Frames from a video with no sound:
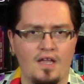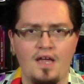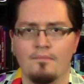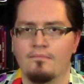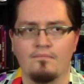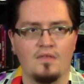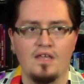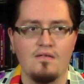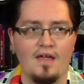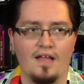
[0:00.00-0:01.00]
Yeah,
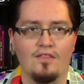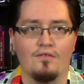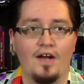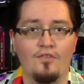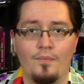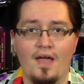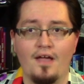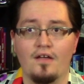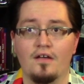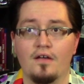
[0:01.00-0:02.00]
he got the rights
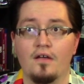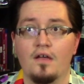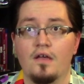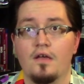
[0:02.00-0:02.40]
back a